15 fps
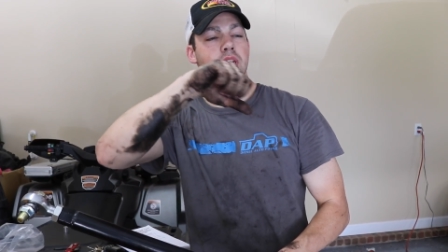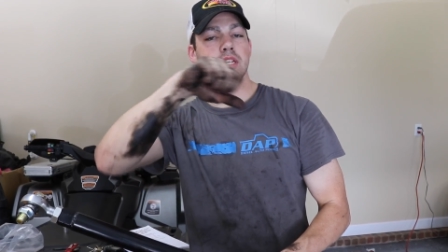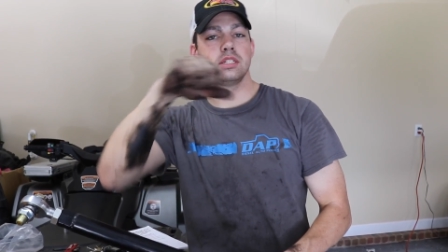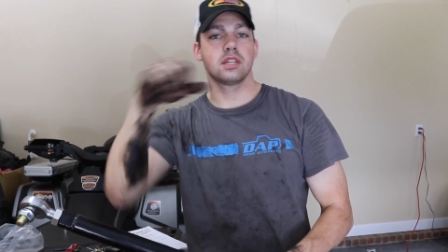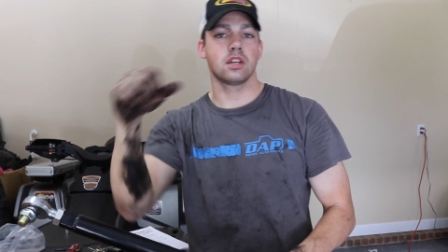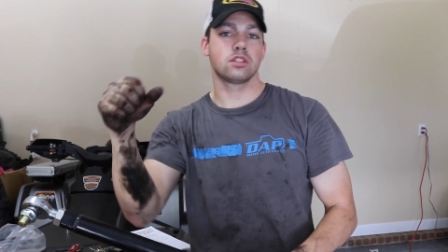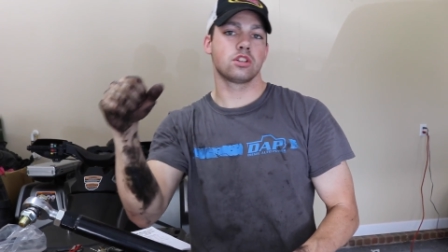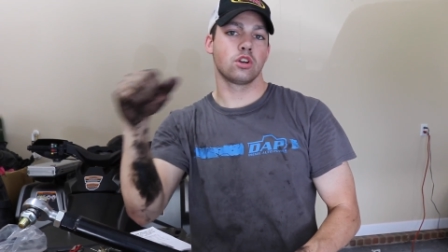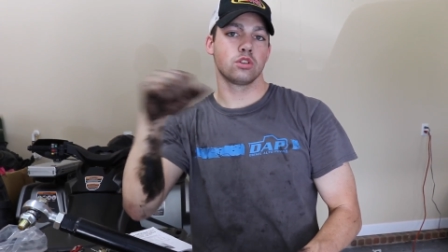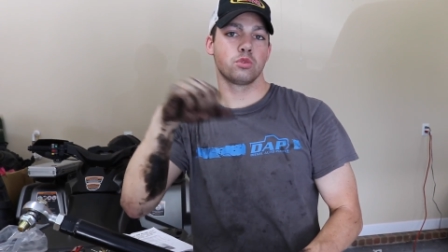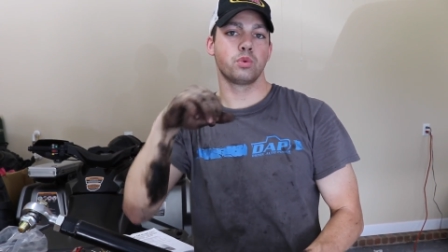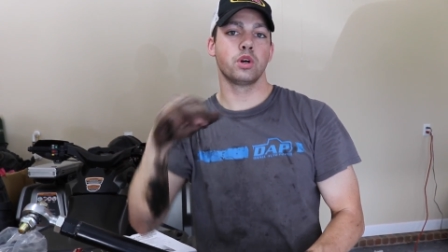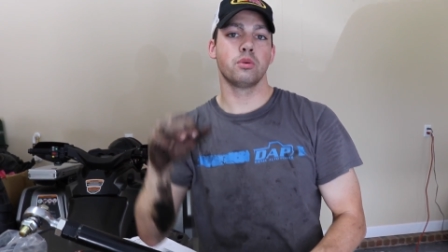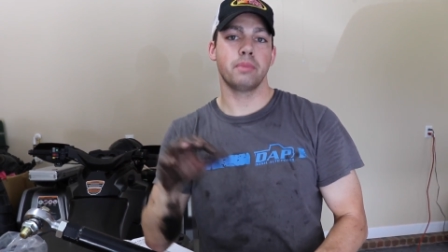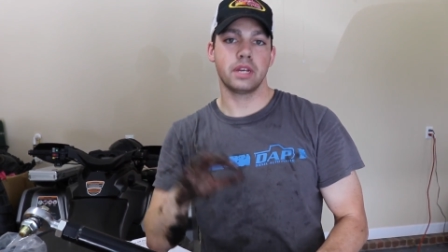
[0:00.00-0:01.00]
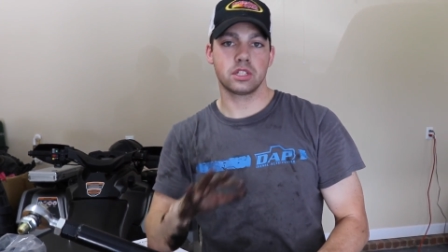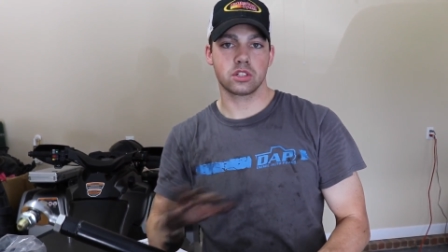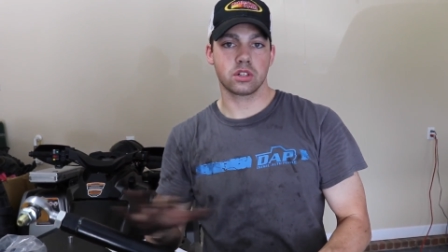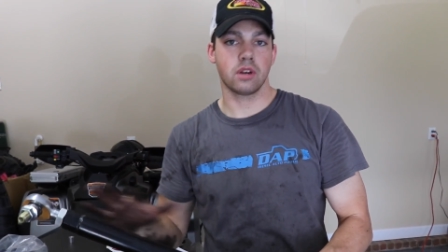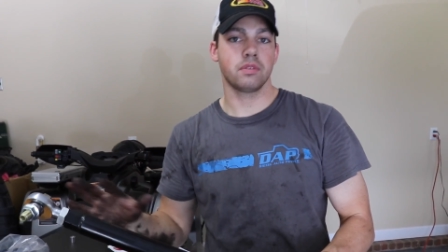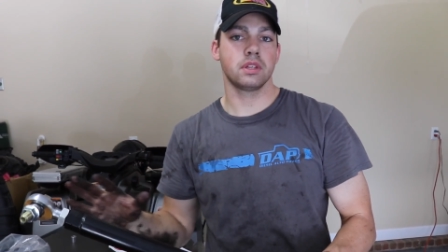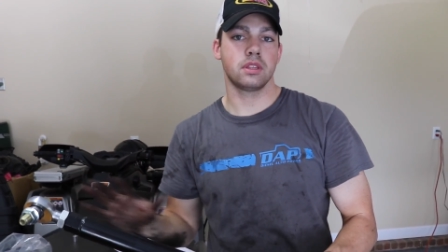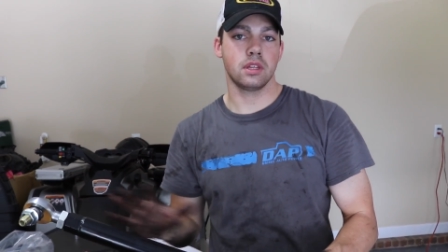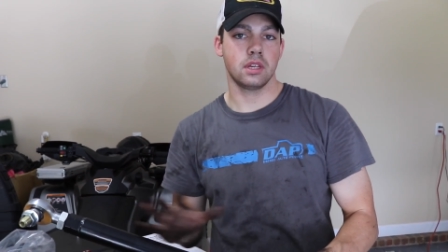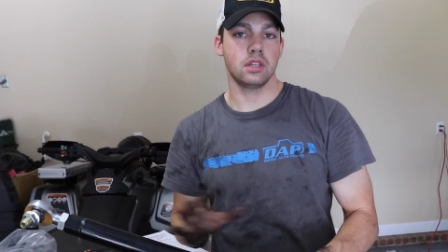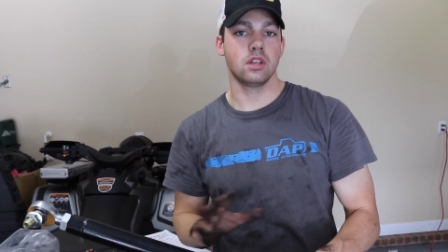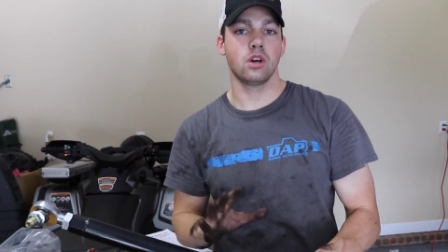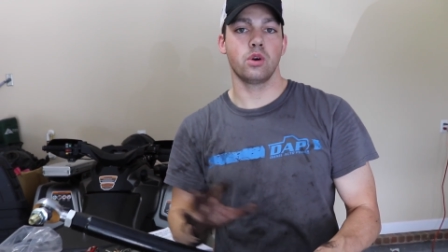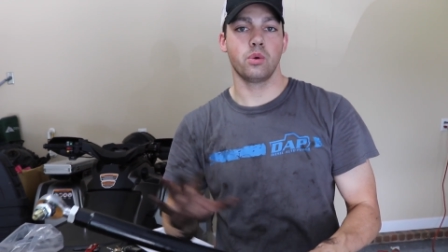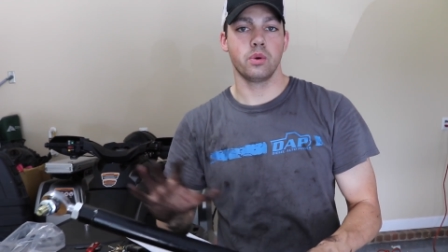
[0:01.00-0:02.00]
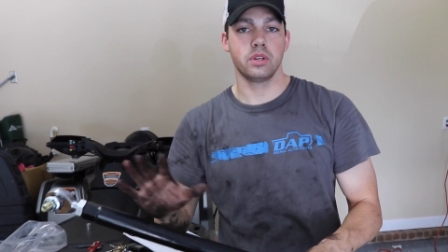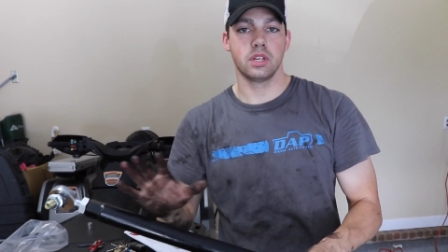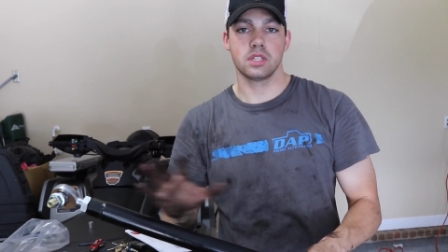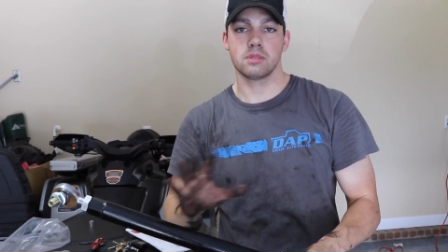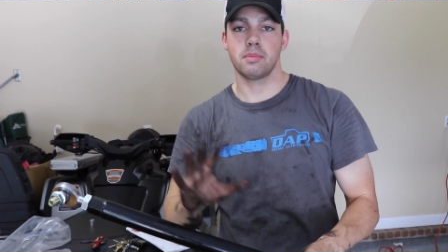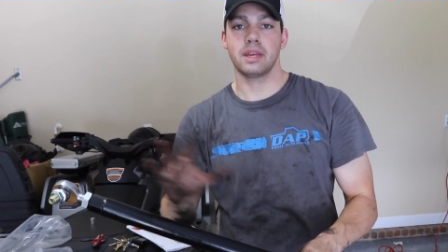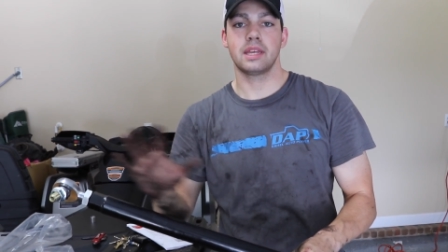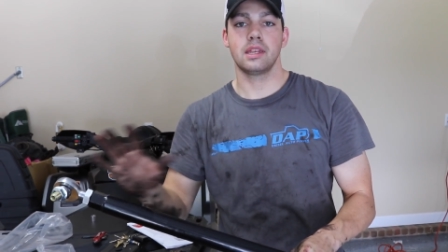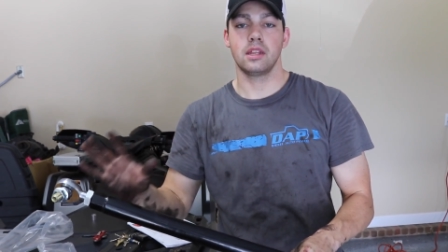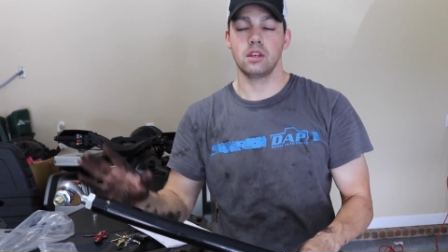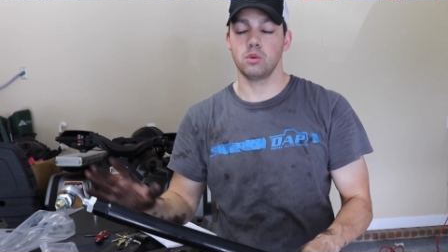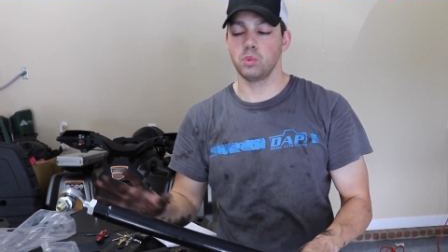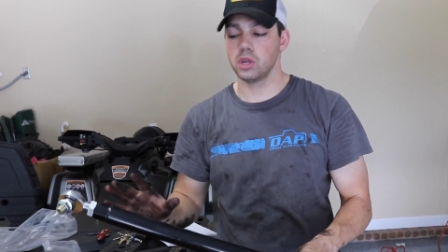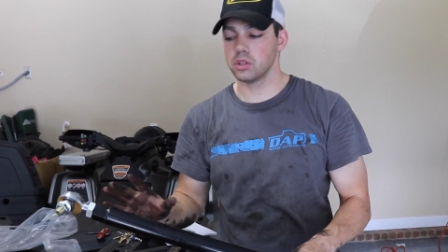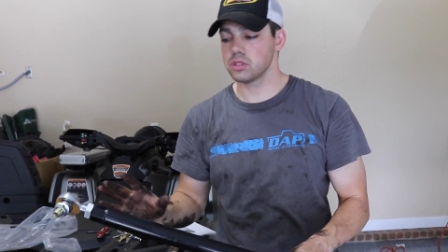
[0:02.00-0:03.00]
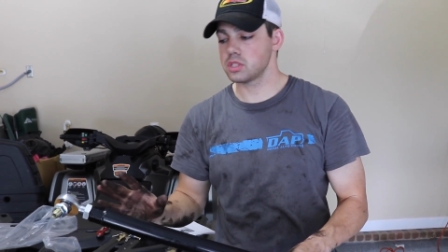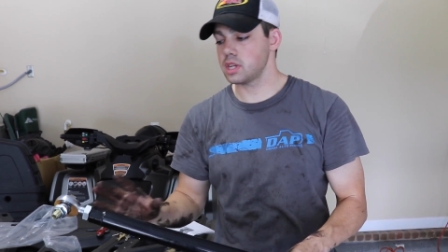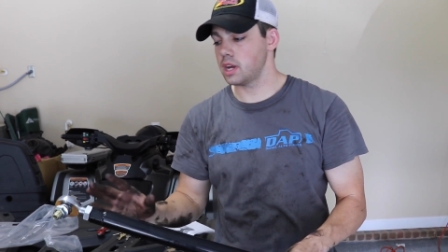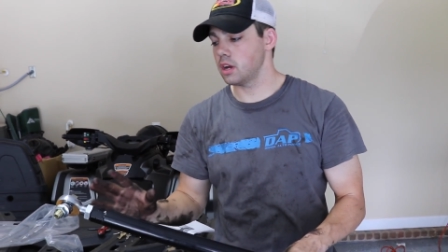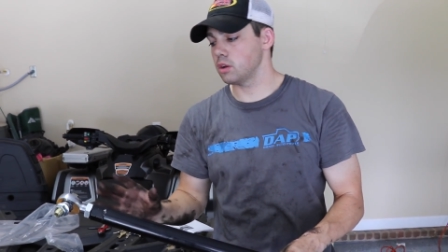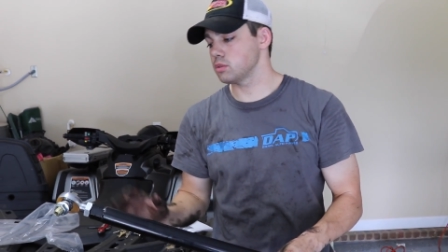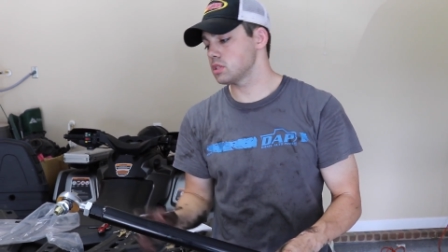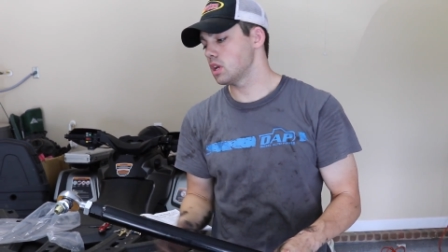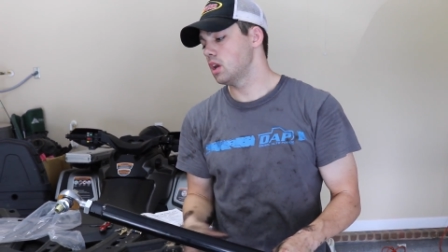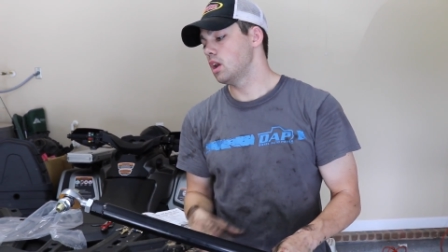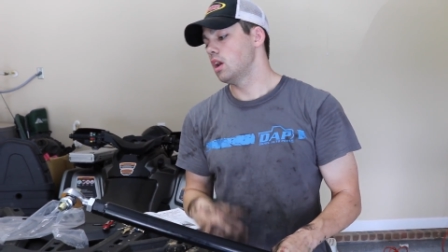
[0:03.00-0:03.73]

He's going to turn the wheel, make sure everything, you know, isn't making any weird sounds.